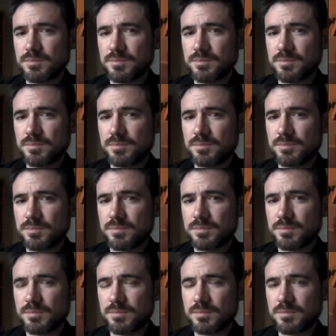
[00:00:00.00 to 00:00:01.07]

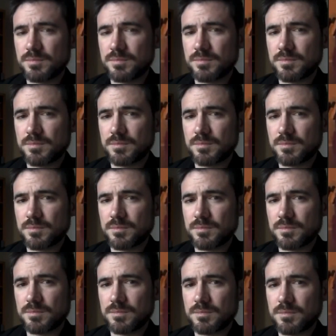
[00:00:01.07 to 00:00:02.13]

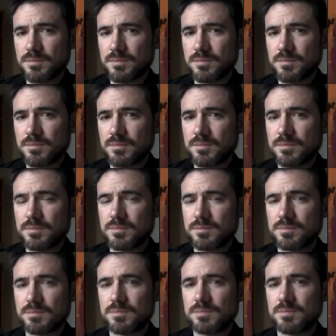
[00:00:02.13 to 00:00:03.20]

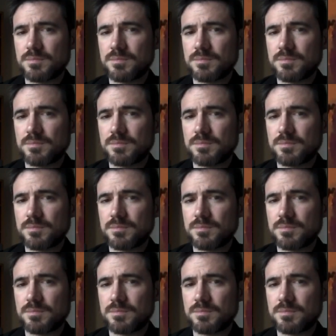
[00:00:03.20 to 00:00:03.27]
(not speaking)